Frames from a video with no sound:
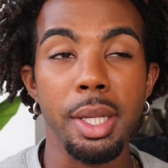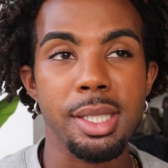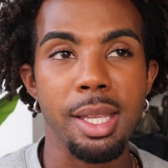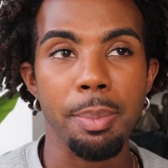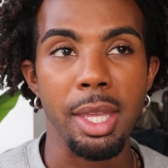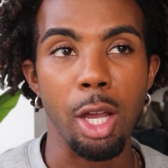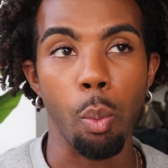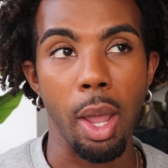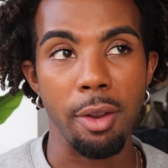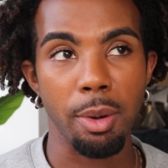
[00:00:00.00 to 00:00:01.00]
something
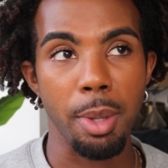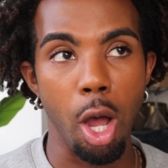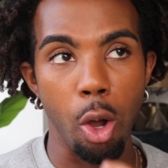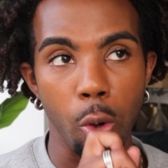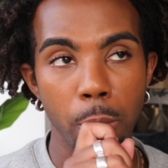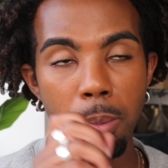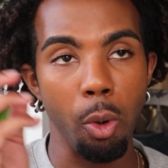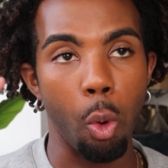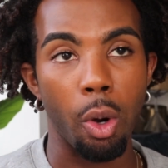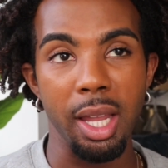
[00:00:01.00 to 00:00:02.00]
away from the home,
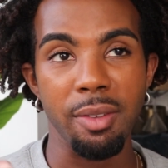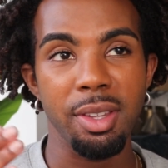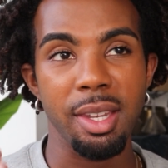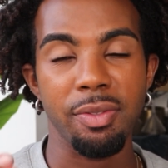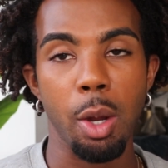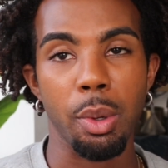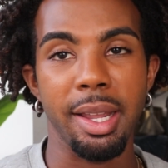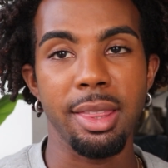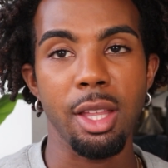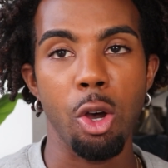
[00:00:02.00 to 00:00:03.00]
or even if they
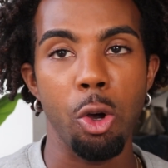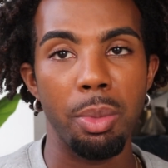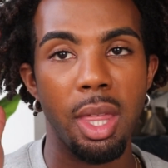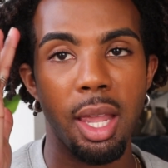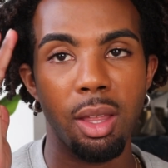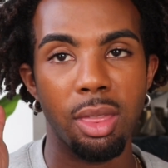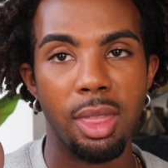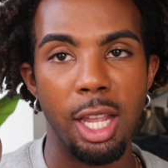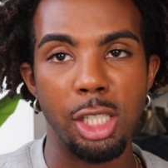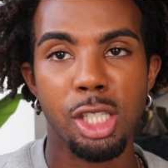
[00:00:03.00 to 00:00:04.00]
were in the home,
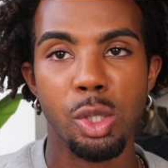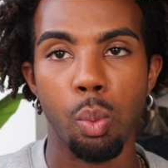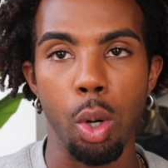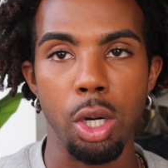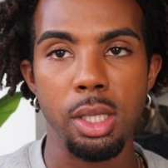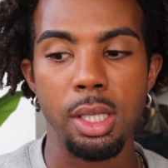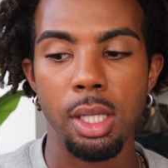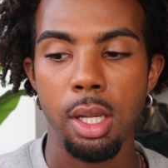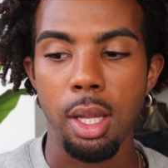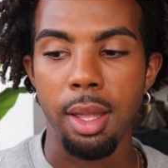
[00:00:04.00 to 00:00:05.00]
they just weren't,
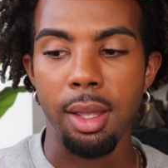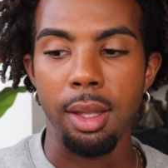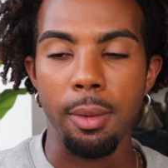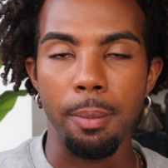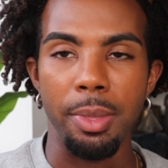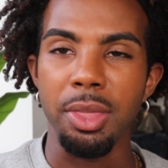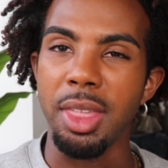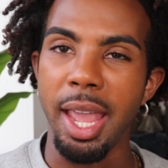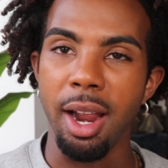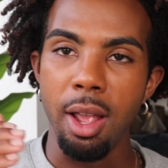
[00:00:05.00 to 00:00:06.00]

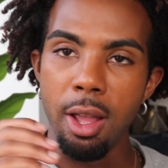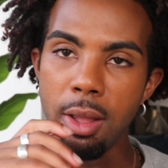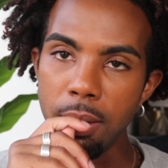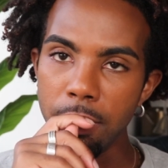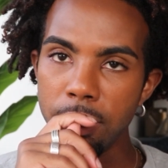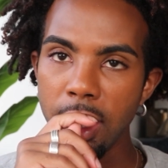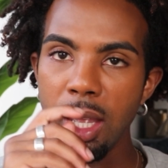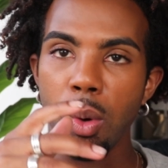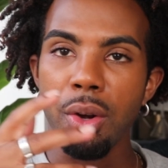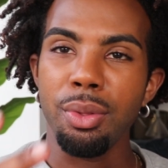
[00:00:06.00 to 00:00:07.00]
they
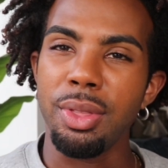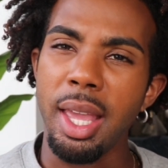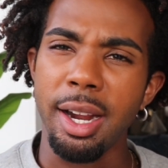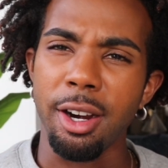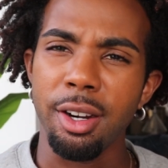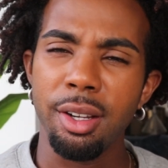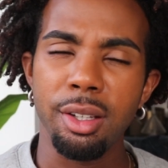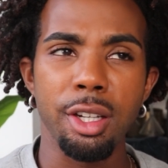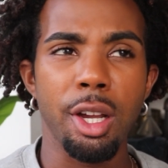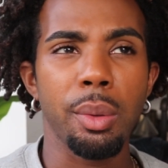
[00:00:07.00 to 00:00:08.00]
weren't there,
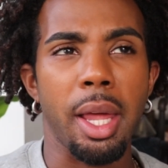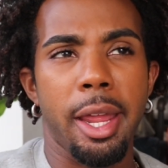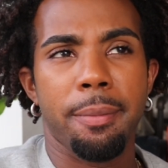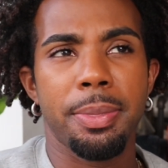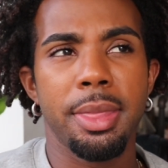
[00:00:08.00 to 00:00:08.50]
you know, like